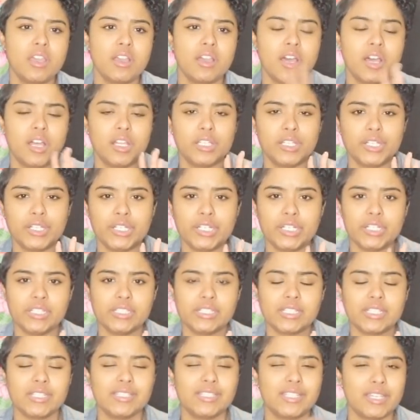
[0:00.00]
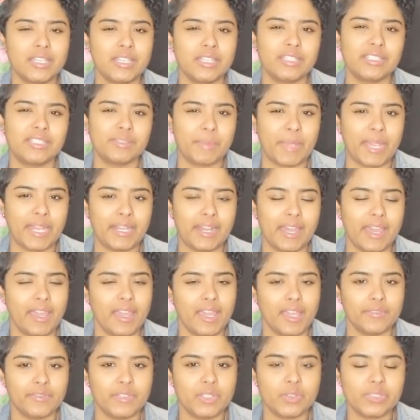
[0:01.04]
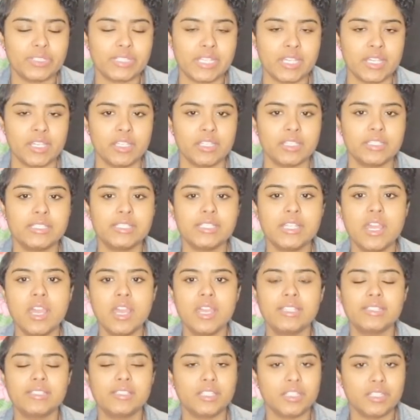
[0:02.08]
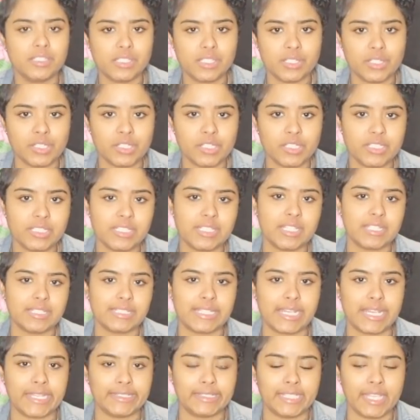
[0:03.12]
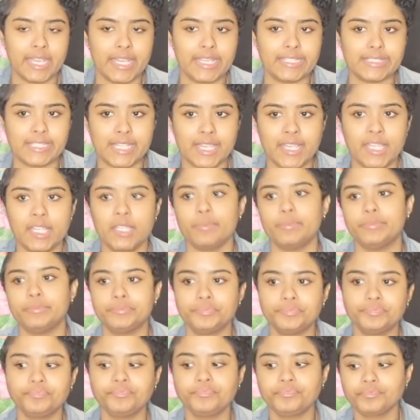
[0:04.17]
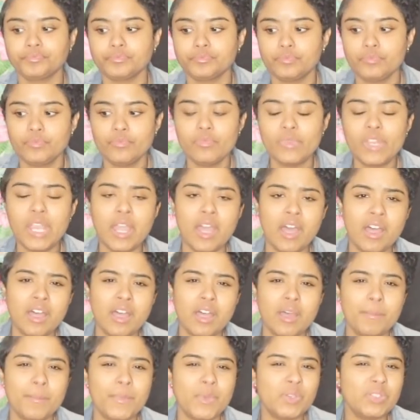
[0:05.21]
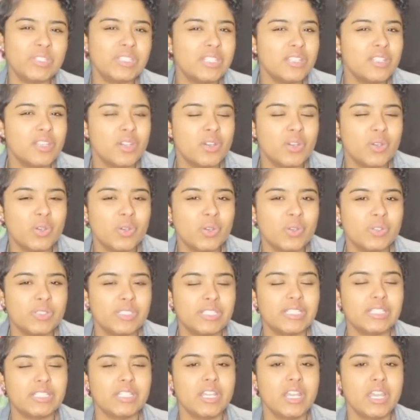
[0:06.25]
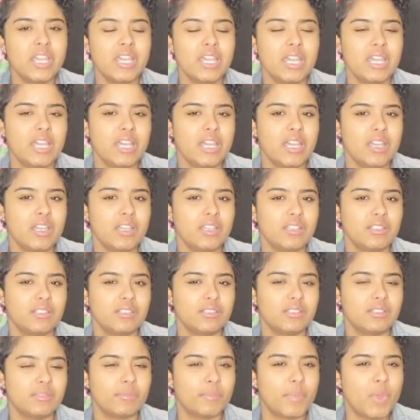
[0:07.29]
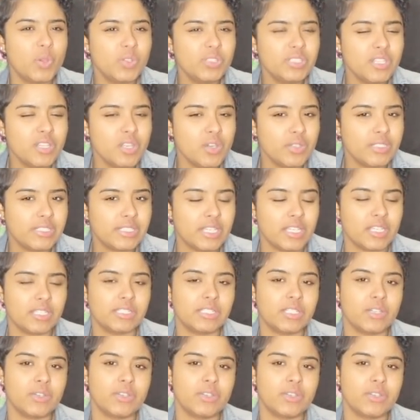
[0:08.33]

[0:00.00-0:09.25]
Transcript: colors, because the kids might not have those things, scissors, things like that, tape. Uh, most of those most of those things